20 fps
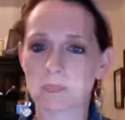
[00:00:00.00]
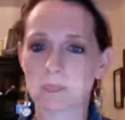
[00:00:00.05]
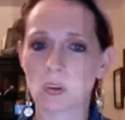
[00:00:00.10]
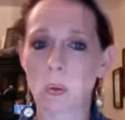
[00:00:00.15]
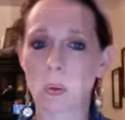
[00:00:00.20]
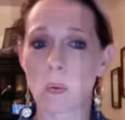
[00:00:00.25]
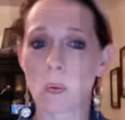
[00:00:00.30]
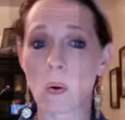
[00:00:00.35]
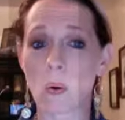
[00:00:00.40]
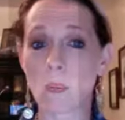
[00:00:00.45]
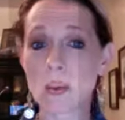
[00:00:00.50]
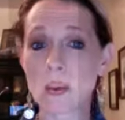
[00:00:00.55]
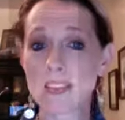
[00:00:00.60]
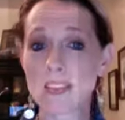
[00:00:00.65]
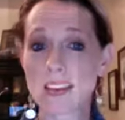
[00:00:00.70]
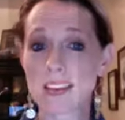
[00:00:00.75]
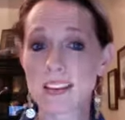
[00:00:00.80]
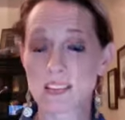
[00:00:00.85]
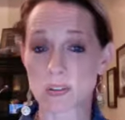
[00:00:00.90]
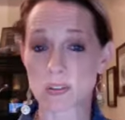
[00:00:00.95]
What we think
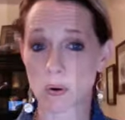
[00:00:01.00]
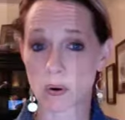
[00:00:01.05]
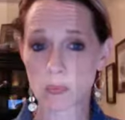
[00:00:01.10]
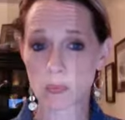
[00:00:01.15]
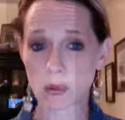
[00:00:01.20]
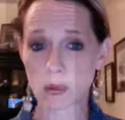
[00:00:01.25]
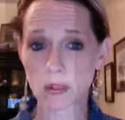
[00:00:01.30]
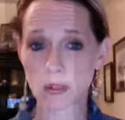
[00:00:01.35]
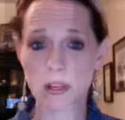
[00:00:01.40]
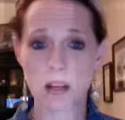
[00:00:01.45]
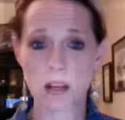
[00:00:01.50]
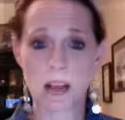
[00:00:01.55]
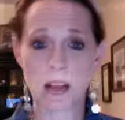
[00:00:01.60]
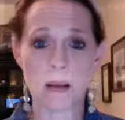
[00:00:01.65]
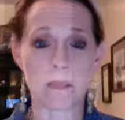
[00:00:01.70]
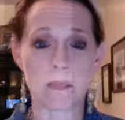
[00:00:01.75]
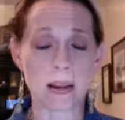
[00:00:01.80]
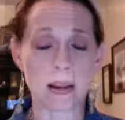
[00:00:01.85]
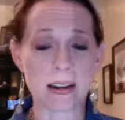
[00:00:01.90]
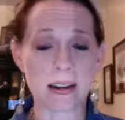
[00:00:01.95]
is normal
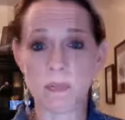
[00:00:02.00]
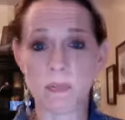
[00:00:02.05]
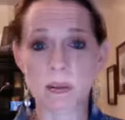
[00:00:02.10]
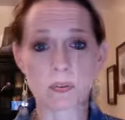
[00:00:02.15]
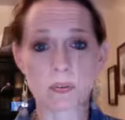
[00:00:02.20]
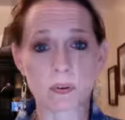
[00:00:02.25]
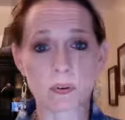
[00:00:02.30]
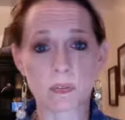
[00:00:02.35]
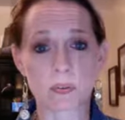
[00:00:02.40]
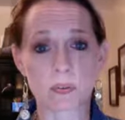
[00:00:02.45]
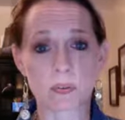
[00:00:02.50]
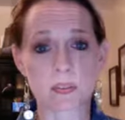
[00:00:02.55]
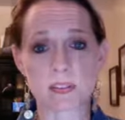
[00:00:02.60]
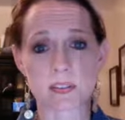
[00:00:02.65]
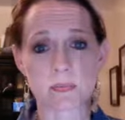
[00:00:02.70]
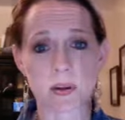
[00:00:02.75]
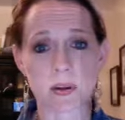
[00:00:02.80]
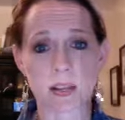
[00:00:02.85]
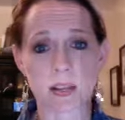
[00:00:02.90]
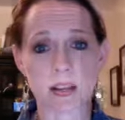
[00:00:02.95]
may not be normal to
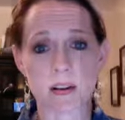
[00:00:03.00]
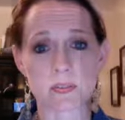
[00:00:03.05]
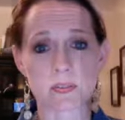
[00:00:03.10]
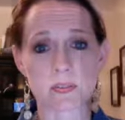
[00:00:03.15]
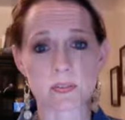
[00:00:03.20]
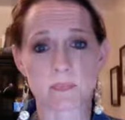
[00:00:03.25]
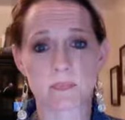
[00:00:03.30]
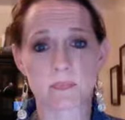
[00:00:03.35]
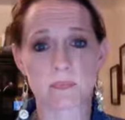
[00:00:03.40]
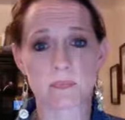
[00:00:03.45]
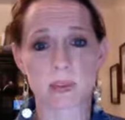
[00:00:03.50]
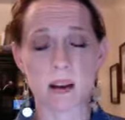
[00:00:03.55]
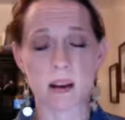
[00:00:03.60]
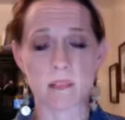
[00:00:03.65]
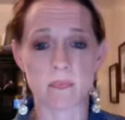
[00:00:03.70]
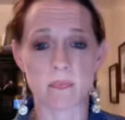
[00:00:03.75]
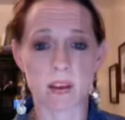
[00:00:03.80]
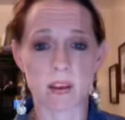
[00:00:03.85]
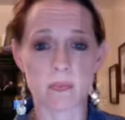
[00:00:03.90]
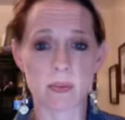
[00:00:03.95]
somebody else. Our
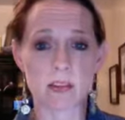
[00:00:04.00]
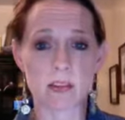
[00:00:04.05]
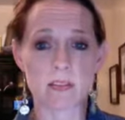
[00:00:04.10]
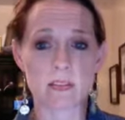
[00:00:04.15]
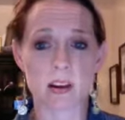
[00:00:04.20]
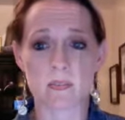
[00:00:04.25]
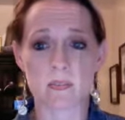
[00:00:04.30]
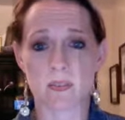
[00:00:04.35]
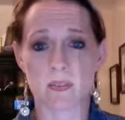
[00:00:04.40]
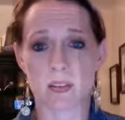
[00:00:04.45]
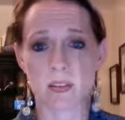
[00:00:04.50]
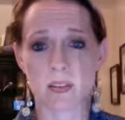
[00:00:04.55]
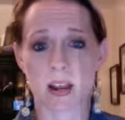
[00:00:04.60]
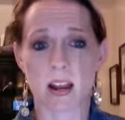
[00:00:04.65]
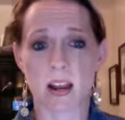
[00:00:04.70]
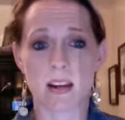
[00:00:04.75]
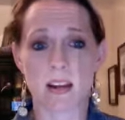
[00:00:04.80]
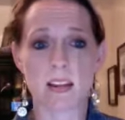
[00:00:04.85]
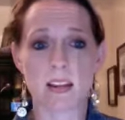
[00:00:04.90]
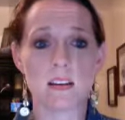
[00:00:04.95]
families, our
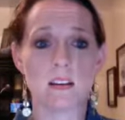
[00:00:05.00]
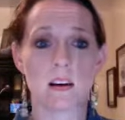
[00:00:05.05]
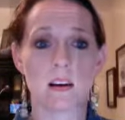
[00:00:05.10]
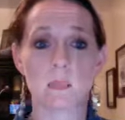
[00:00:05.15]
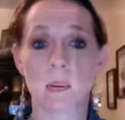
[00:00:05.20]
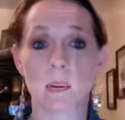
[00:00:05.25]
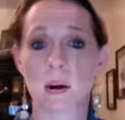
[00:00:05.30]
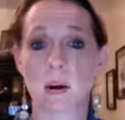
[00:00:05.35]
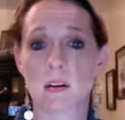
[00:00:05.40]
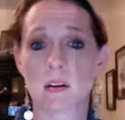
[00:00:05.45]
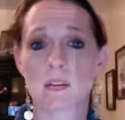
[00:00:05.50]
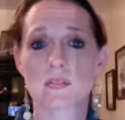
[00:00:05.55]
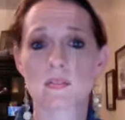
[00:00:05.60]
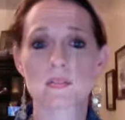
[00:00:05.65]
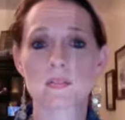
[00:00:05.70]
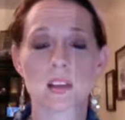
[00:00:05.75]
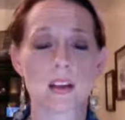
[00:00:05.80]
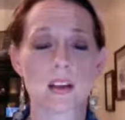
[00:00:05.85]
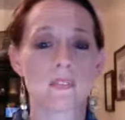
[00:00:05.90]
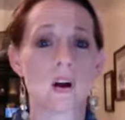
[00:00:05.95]
society, our partners
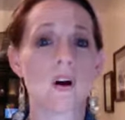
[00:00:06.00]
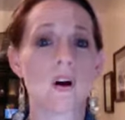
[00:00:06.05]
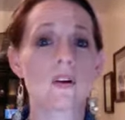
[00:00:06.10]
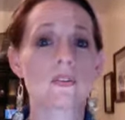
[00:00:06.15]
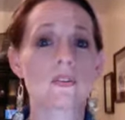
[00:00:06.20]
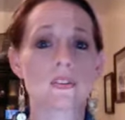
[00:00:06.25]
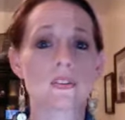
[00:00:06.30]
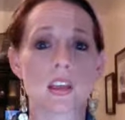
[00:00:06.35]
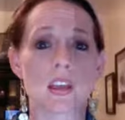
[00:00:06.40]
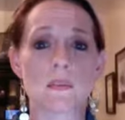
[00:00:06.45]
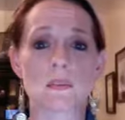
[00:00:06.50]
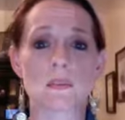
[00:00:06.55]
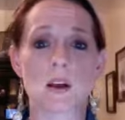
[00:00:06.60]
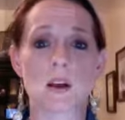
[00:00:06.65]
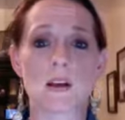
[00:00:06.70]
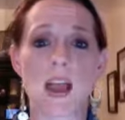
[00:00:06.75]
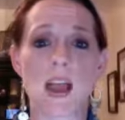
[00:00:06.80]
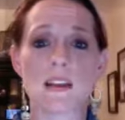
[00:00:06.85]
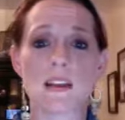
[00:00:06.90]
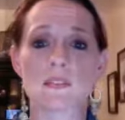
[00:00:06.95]
have all shaped our
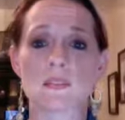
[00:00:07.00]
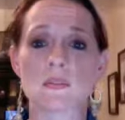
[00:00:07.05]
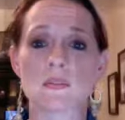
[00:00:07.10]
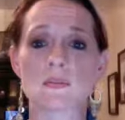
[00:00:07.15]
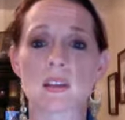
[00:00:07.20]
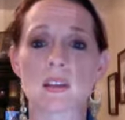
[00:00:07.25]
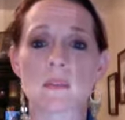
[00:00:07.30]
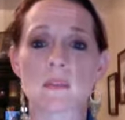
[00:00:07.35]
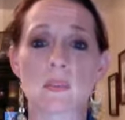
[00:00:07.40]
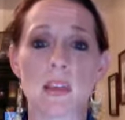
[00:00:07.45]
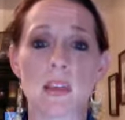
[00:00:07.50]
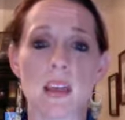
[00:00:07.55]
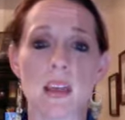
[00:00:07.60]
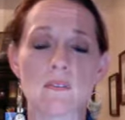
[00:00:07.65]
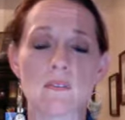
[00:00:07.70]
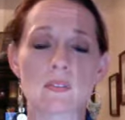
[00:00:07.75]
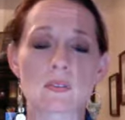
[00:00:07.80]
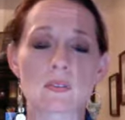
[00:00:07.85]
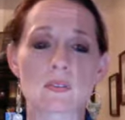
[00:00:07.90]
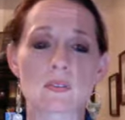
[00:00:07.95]
attitudes and
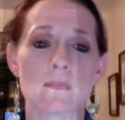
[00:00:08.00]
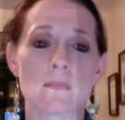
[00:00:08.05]
behaviors.